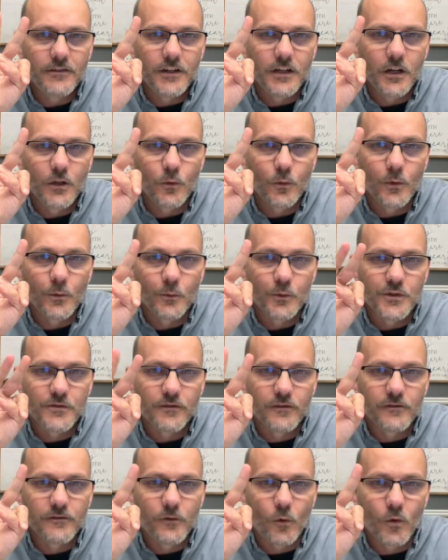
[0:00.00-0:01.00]
The other one was
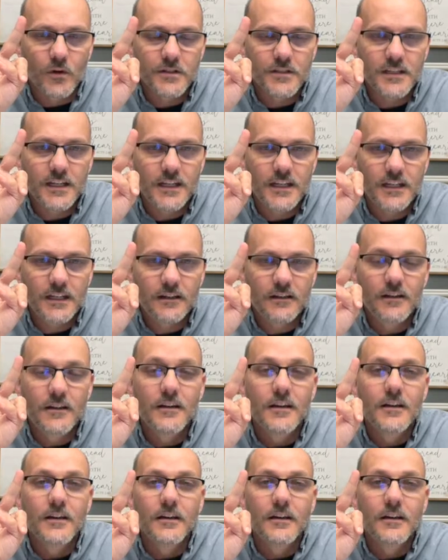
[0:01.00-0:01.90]
for $14,000.